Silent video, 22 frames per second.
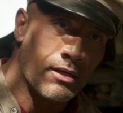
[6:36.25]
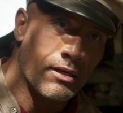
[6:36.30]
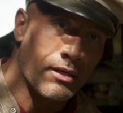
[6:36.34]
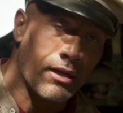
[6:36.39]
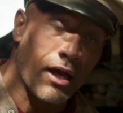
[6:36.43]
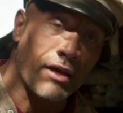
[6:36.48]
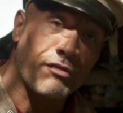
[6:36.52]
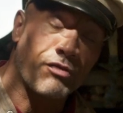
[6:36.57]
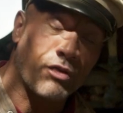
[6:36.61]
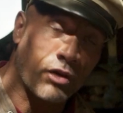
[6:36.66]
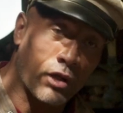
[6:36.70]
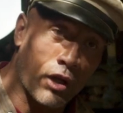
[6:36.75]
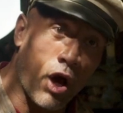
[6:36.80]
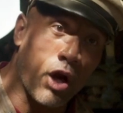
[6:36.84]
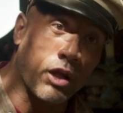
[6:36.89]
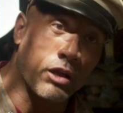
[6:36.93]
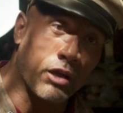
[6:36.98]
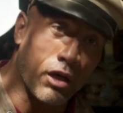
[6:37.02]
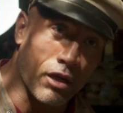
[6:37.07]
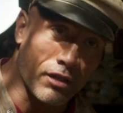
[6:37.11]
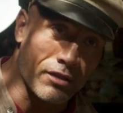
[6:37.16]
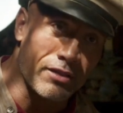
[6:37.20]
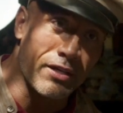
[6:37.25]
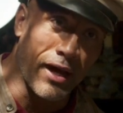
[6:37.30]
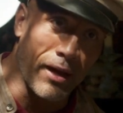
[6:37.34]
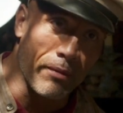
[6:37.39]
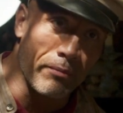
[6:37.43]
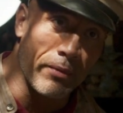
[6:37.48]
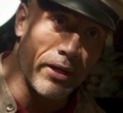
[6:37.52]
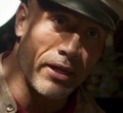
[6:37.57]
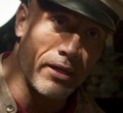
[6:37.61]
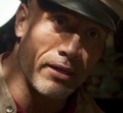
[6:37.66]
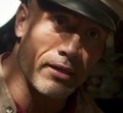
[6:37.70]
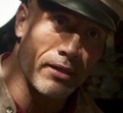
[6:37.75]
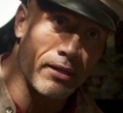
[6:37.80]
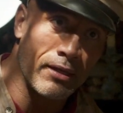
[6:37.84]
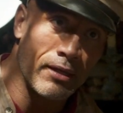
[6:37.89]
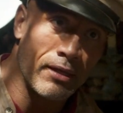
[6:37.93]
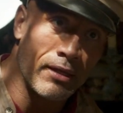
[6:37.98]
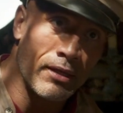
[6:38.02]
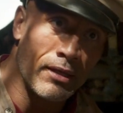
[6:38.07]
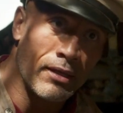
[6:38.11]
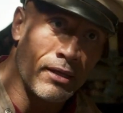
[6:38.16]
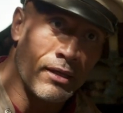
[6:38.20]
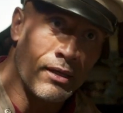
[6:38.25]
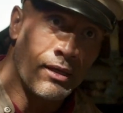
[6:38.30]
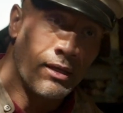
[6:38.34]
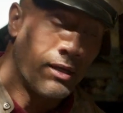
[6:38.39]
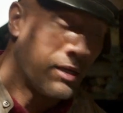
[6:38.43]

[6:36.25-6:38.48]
gave it up after a protracted attempt.